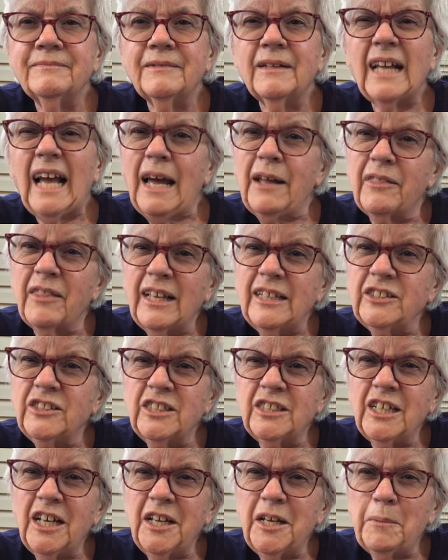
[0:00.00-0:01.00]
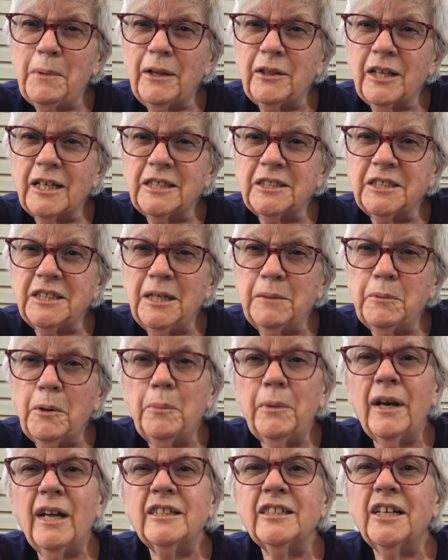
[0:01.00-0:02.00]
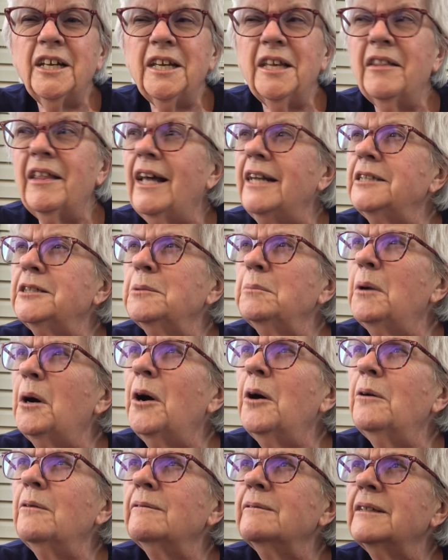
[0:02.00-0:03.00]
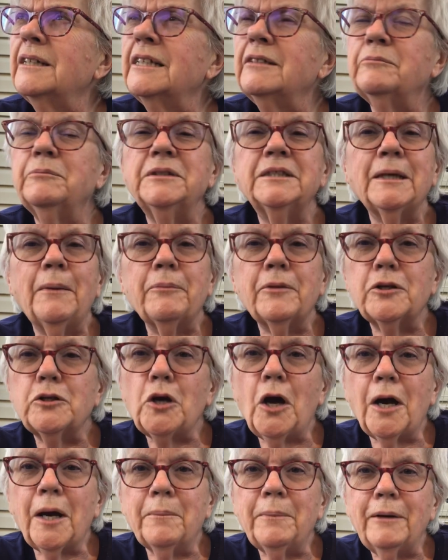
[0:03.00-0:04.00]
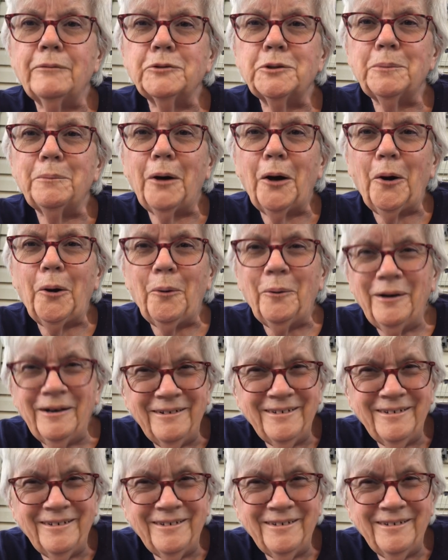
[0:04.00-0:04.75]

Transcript: Got things to tell you about the gazebo, but I'll tell you that tomorrow. Give me something to talk about tomorrow.